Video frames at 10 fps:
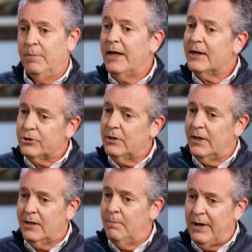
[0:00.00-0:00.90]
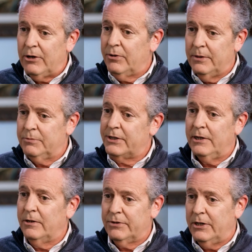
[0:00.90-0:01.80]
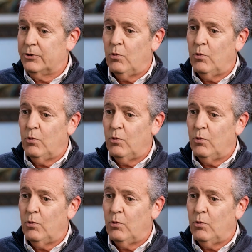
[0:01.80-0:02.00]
but actually they can better themselves as